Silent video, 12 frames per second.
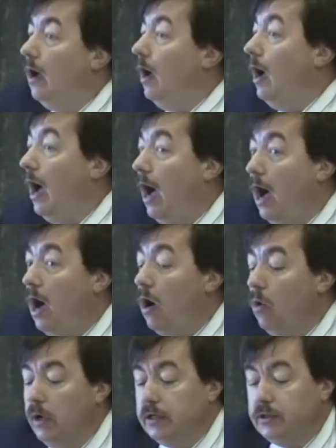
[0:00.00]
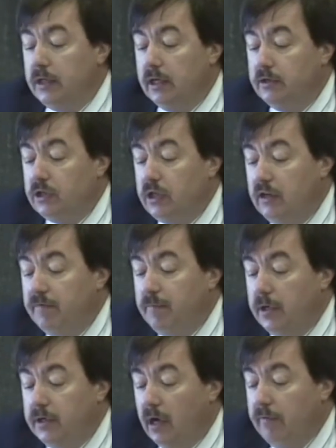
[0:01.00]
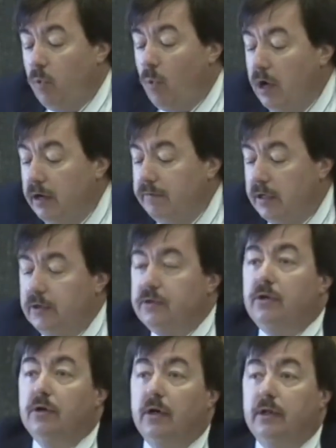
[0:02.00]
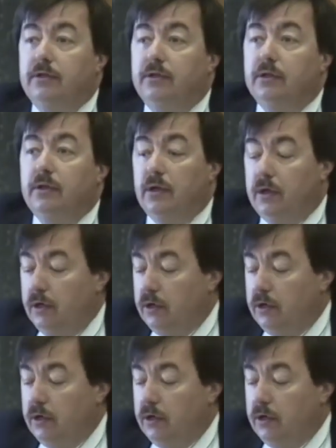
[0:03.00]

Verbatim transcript: How is the achievement of one of these goods